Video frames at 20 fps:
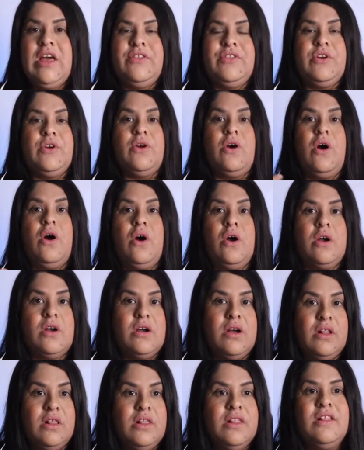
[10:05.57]
there
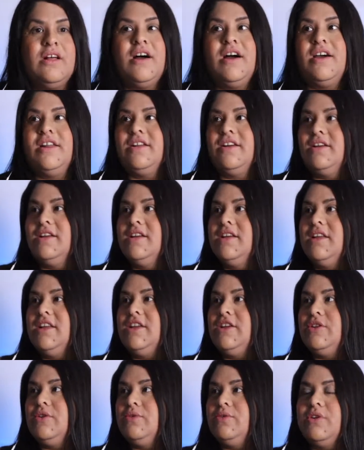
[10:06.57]
are a lot,
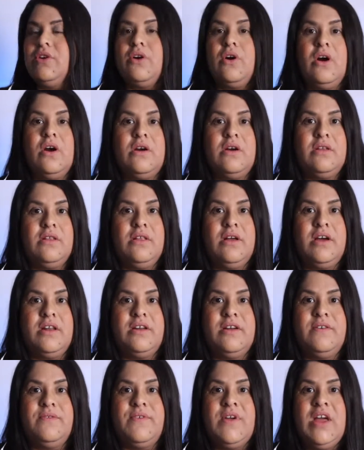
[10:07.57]
you know, there are a lot
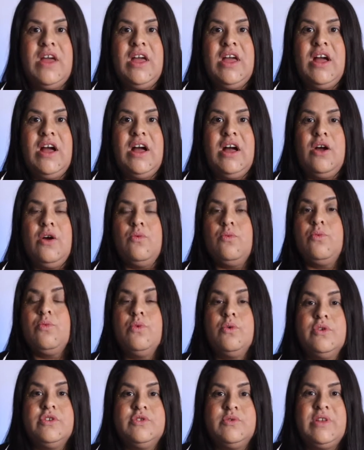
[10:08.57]
of
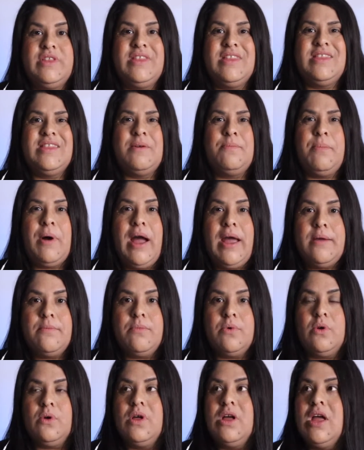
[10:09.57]
rules within the
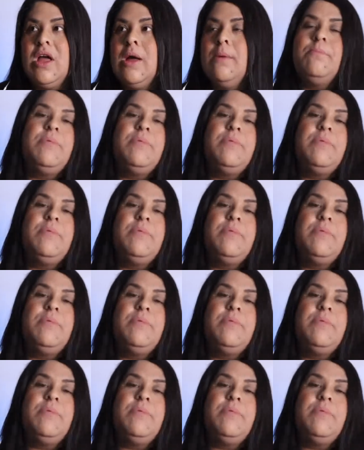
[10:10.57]
Bible.